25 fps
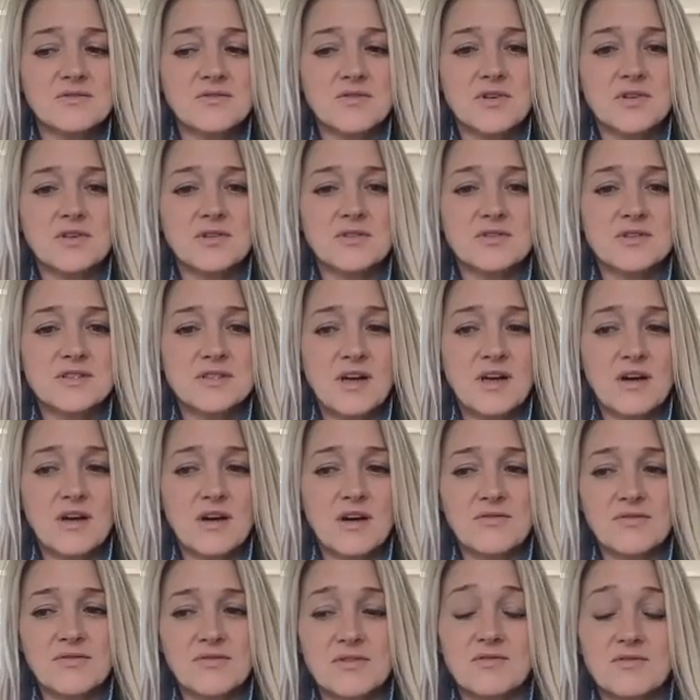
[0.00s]
for
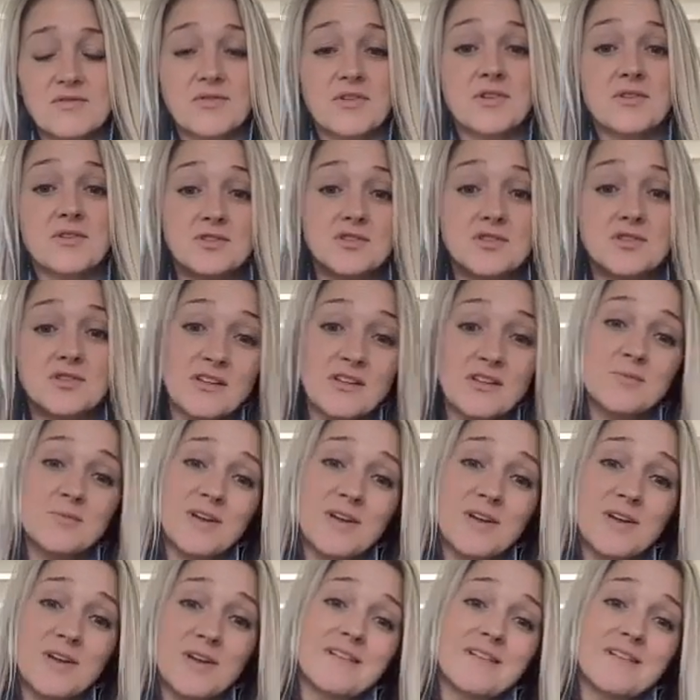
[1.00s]
yourself and for your judgment